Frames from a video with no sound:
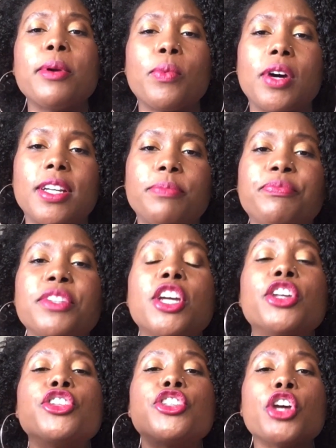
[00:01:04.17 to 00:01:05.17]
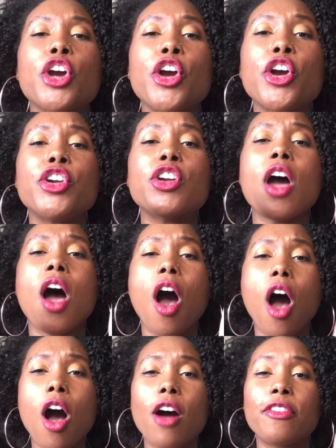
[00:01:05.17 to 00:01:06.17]
one, turn
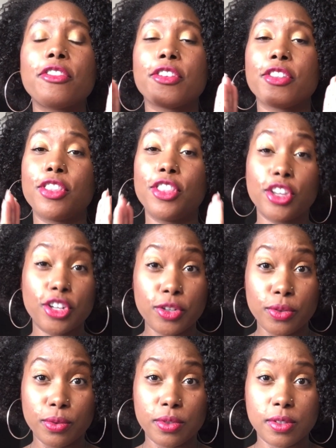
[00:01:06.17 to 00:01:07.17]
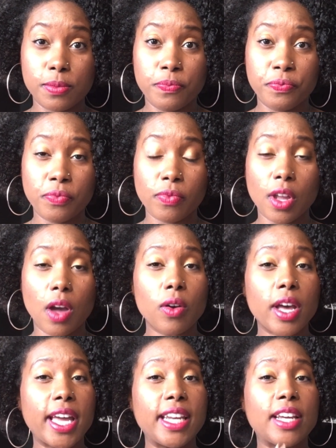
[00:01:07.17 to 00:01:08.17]
off the news.
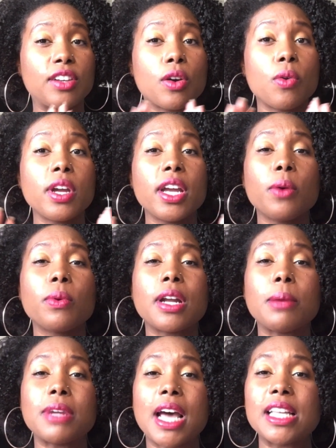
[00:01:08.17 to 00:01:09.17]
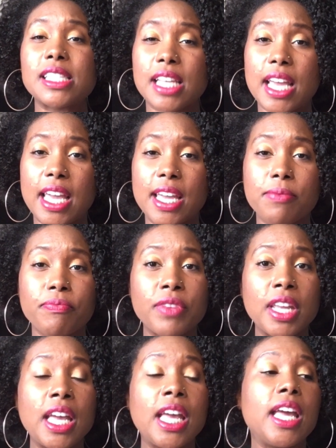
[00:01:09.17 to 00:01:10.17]
Okay, now don't hear what I'm not saying.
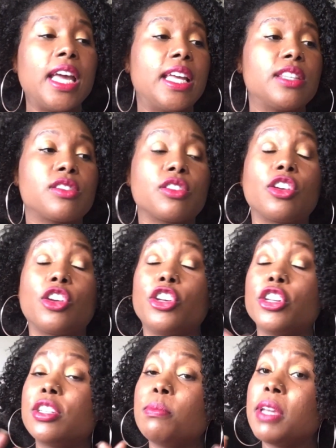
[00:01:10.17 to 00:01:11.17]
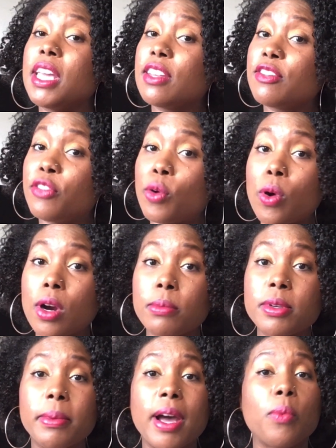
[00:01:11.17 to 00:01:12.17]
It's good to be informed
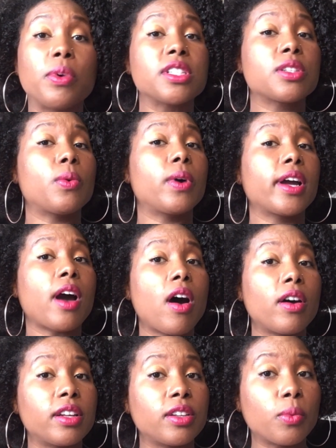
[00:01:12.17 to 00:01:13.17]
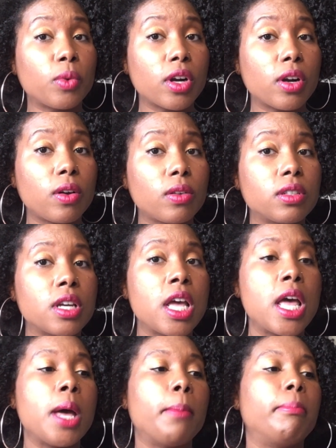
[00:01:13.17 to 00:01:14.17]
about what's going on in the world,
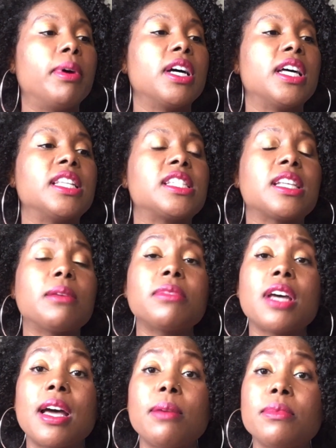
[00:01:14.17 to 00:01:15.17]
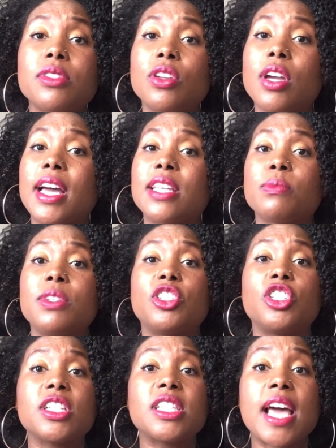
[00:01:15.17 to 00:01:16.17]
but sometimes, you guys, we
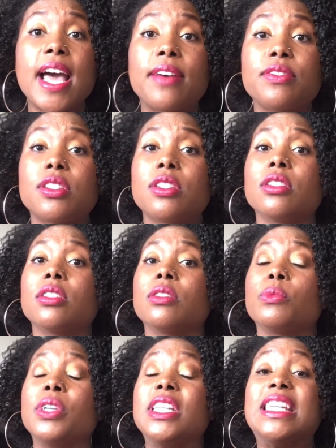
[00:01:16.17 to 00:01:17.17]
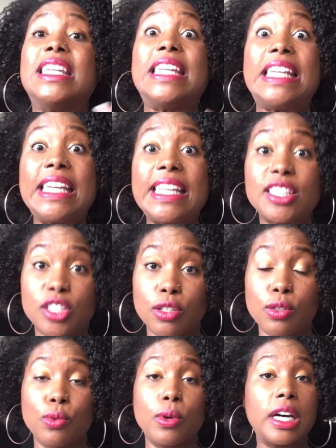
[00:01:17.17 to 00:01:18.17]
need
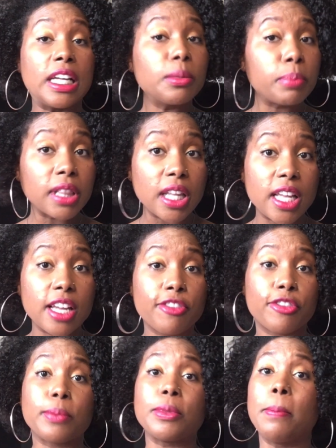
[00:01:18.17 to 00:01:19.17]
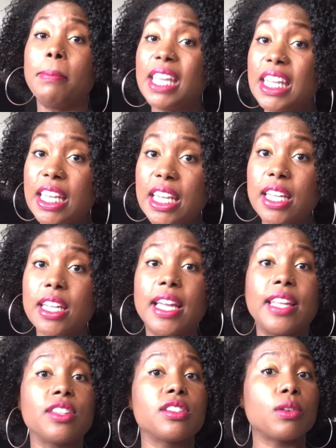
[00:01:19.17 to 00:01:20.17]
to unplug from the media
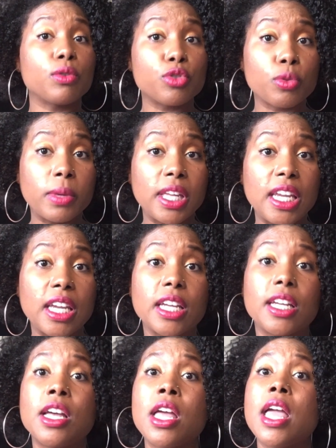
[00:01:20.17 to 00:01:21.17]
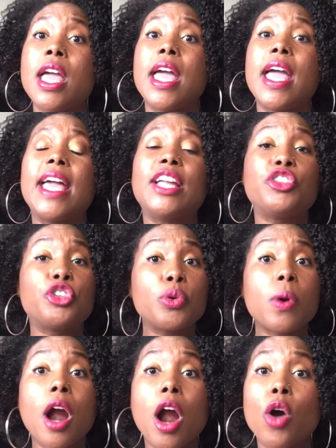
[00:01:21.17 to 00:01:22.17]
and social media and do
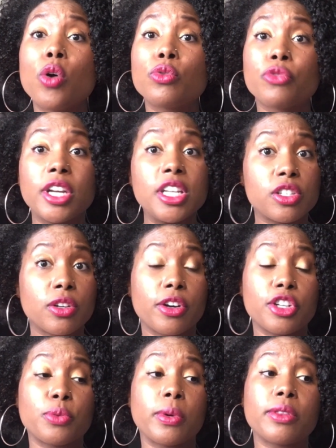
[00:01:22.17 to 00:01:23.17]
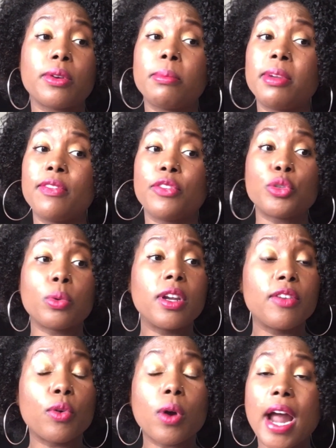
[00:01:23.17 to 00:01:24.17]
our own research, whether it be for
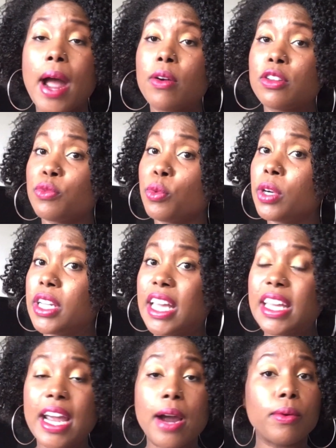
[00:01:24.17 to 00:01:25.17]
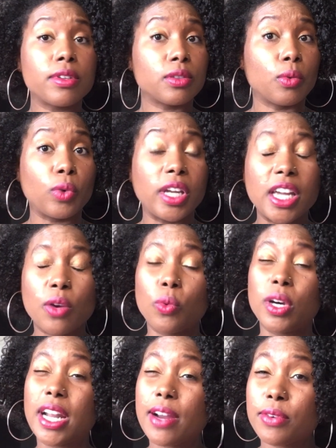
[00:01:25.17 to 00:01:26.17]
24 hours, 48 hours, a week,
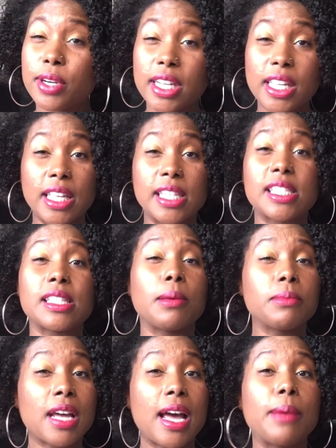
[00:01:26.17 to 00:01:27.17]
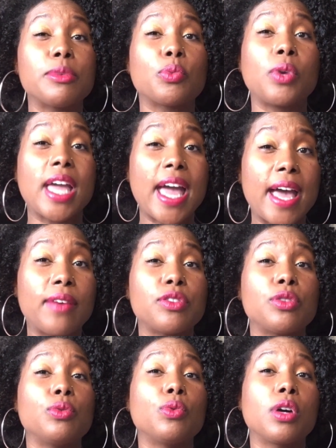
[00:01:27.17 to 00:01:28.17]
whatever it is. Sometimes we have
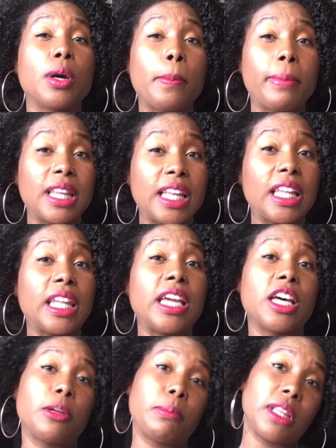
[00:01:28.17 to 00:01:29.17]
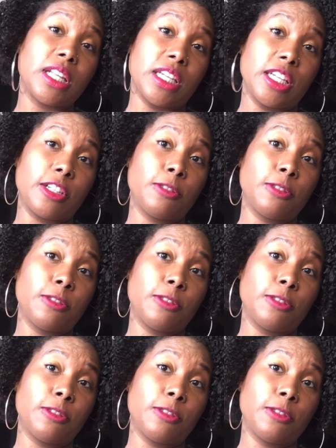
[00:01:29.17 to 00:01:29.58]
to completely unplug.